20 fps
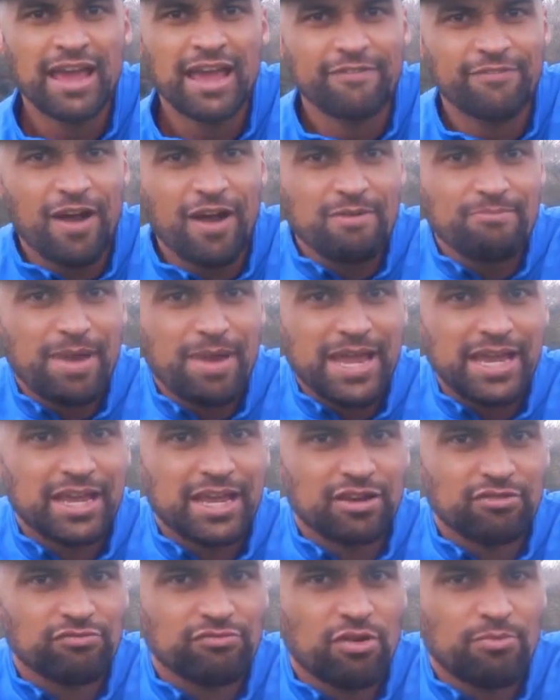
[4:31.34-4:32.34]
if I'm
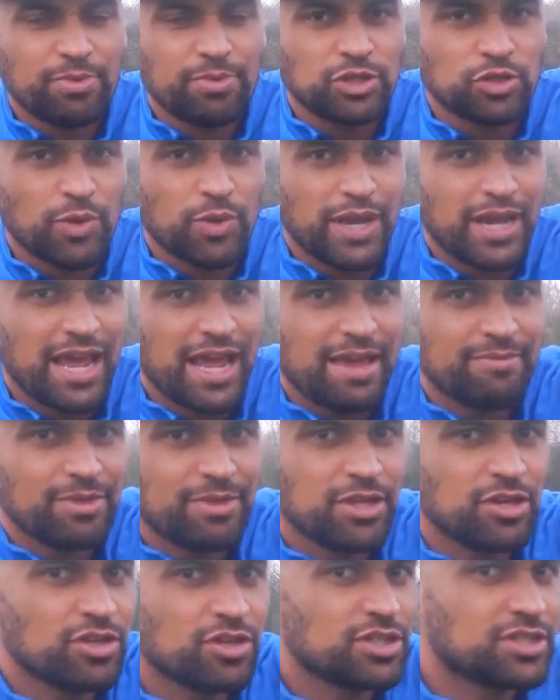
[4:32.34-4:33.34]
making a run between him
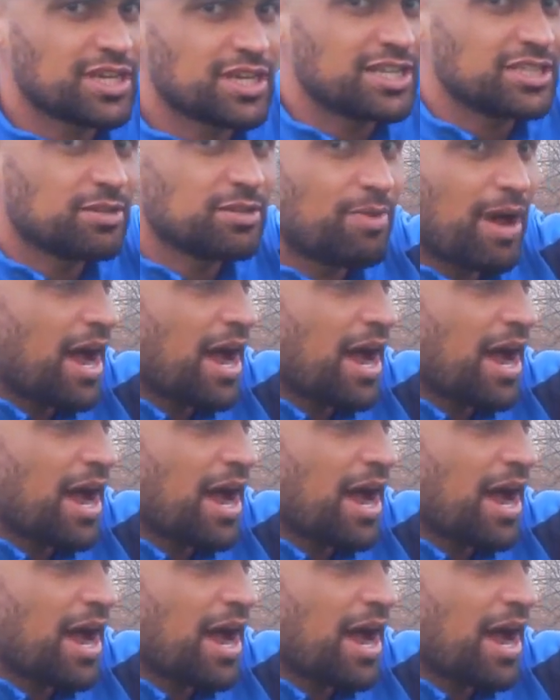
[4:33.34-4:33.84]
and the other centre back,